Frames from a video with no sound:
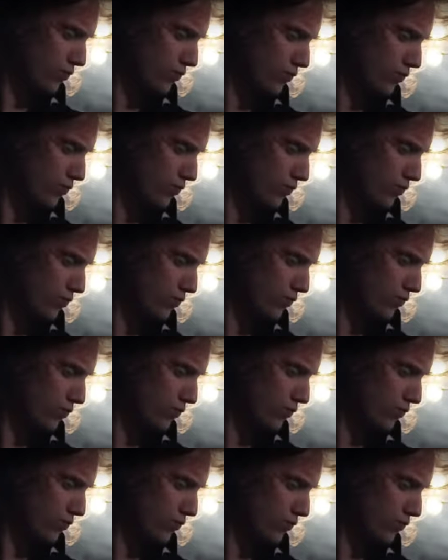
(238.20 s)

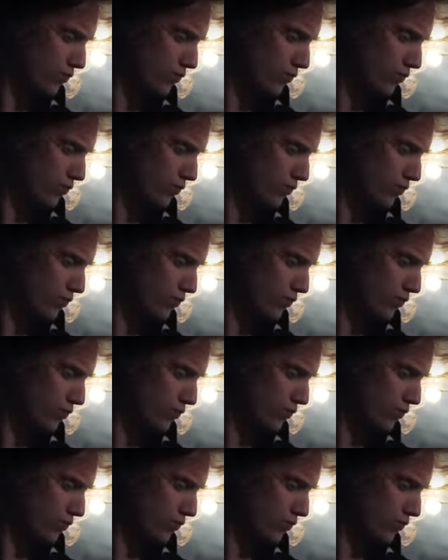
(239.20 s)

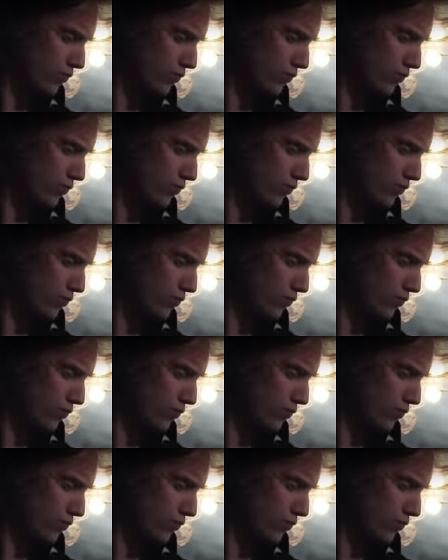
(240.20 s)

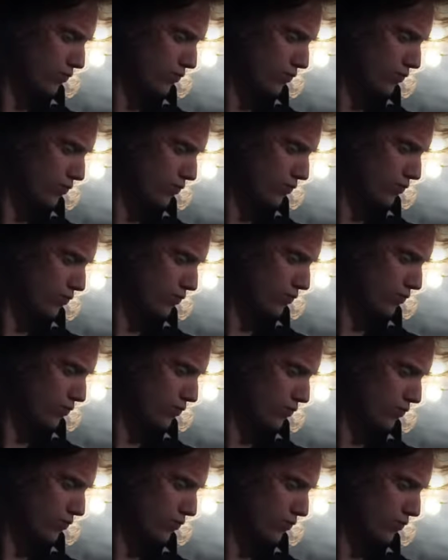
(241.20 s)

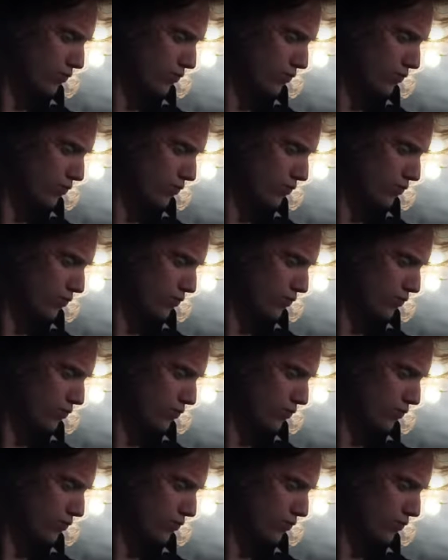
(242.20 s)
The person shown says nothing.